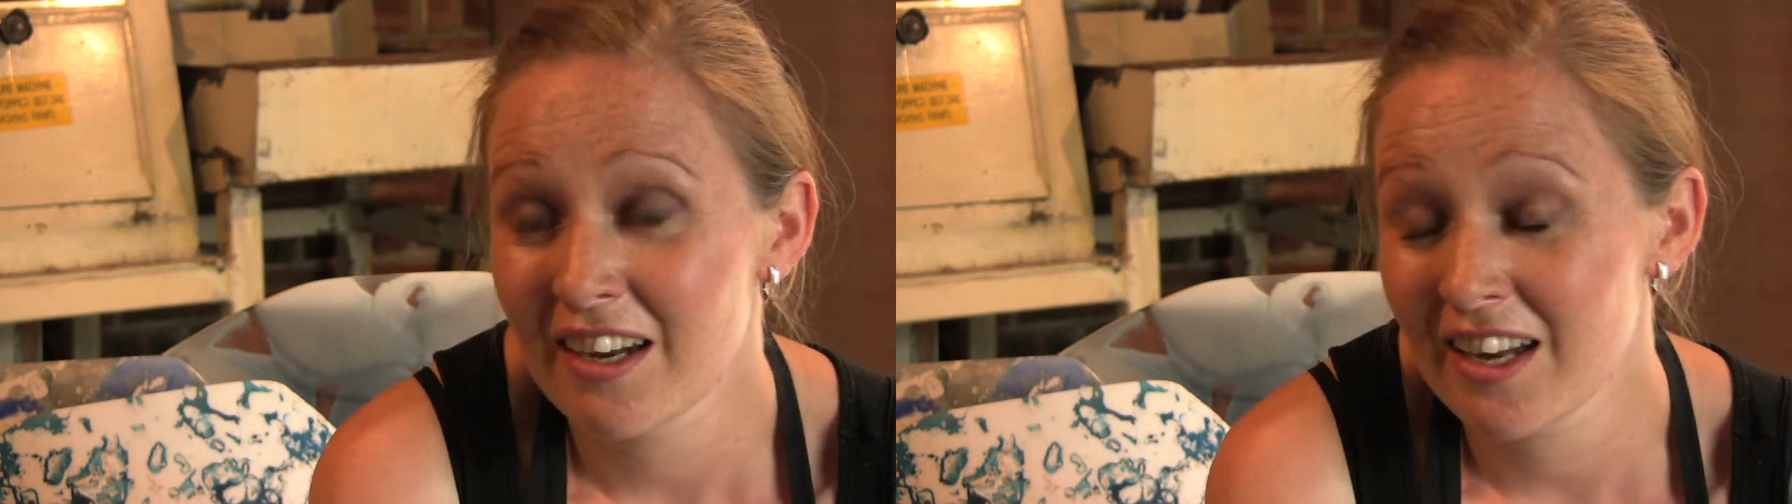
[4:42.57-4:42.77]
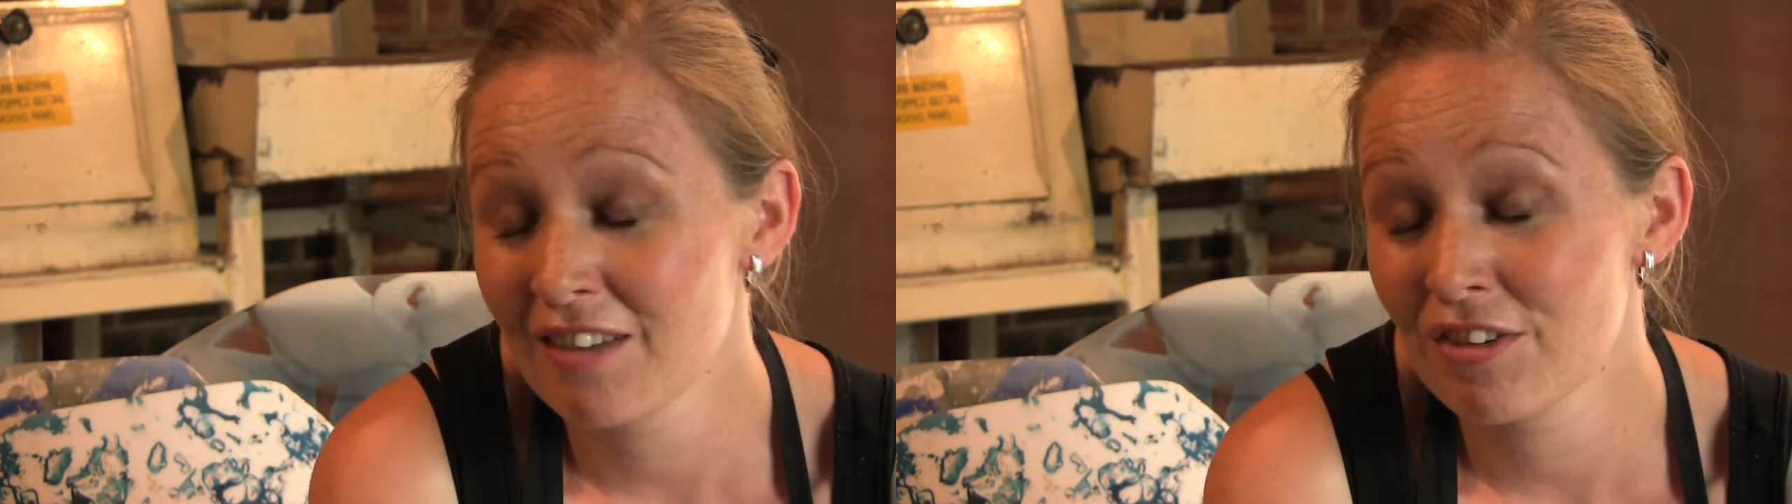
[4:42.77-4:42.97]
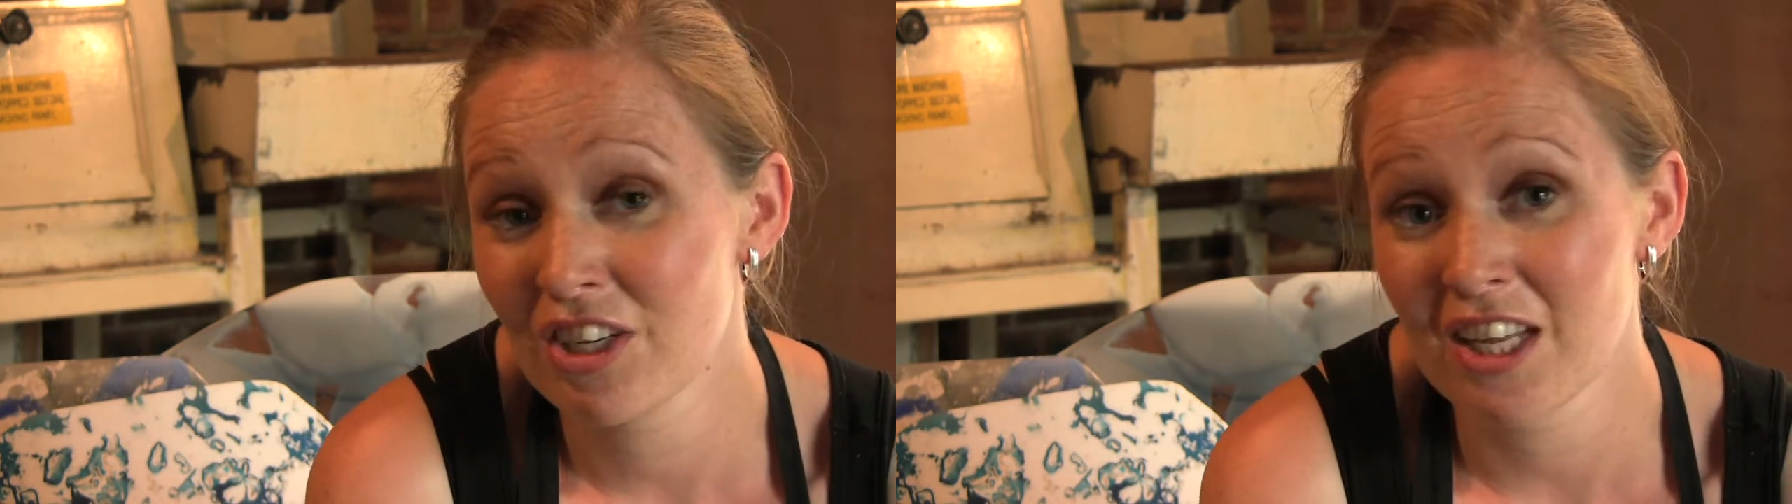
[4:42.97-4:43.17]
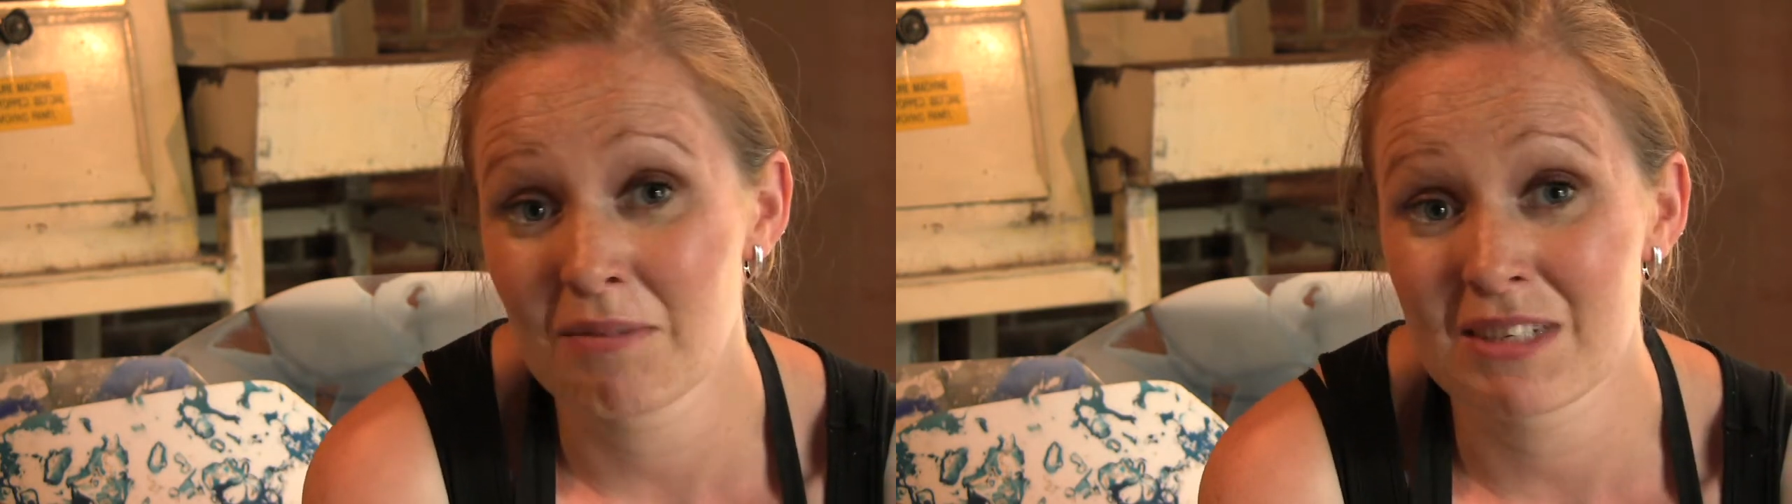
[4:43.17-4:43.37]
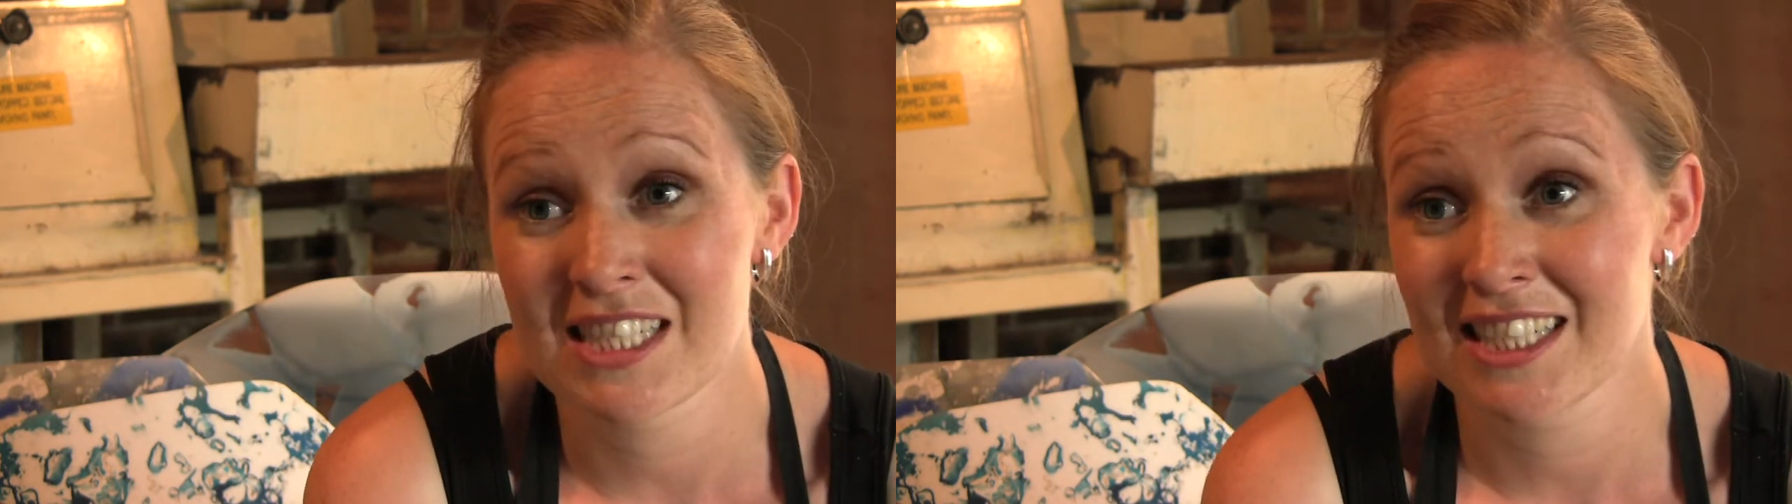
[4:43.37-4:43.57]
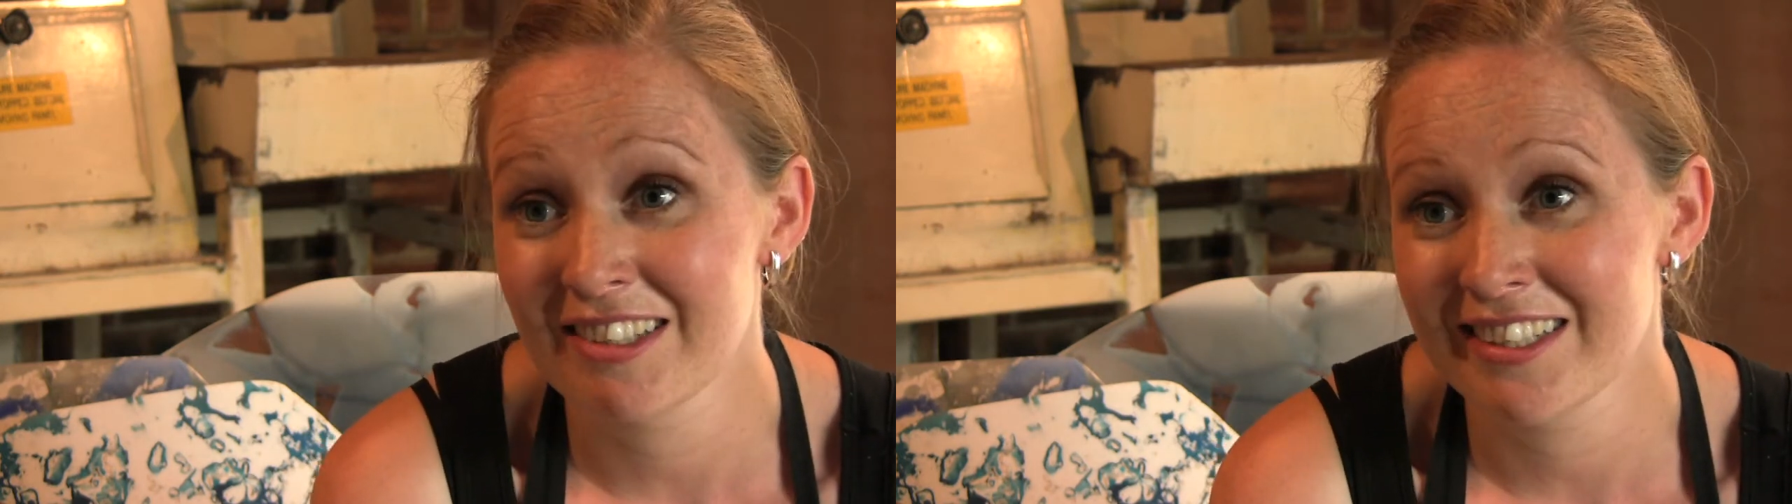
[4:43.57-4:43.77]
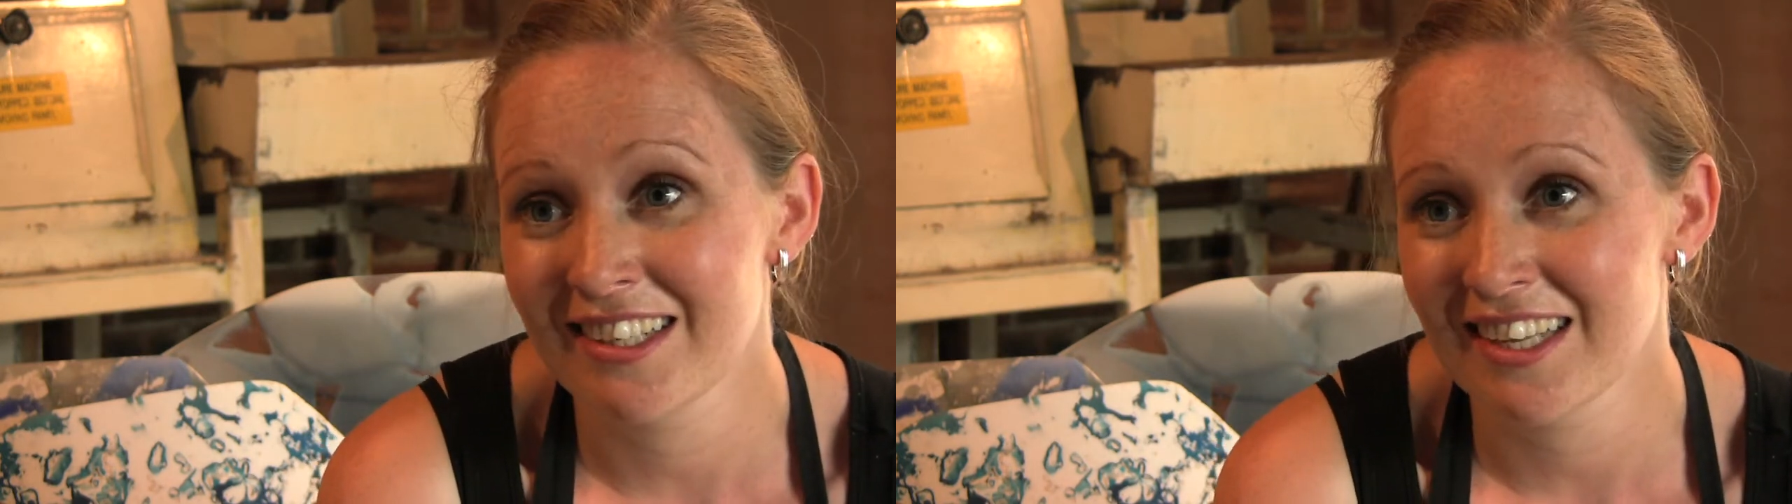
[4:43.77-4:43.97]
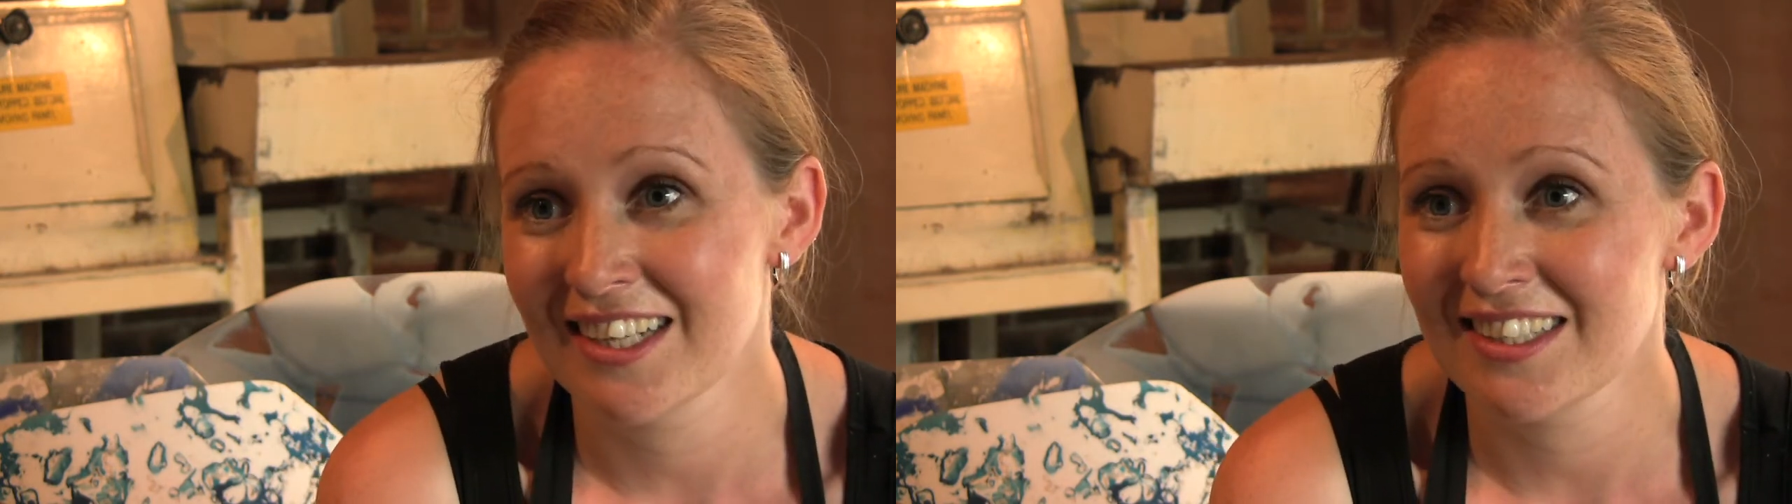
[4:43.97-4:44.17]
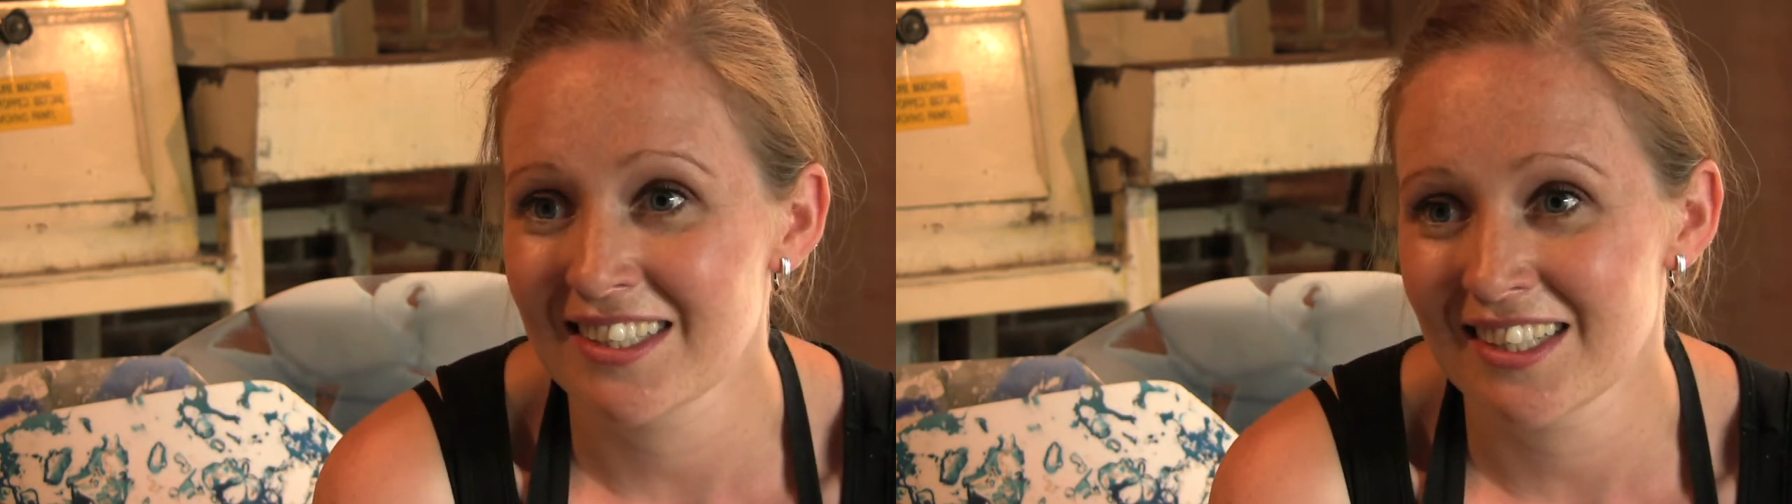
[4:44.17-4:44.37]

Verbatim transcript: kind of unique material that,